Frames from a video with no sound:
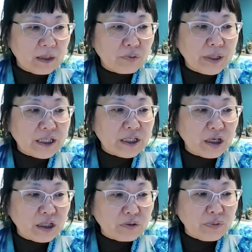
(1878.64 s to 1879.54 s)

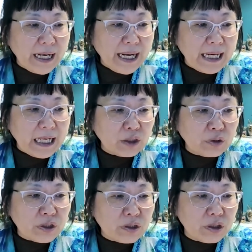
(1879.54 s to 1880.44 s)
Research relating
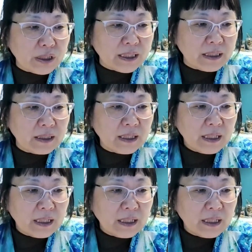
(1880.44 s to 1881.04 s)
to certain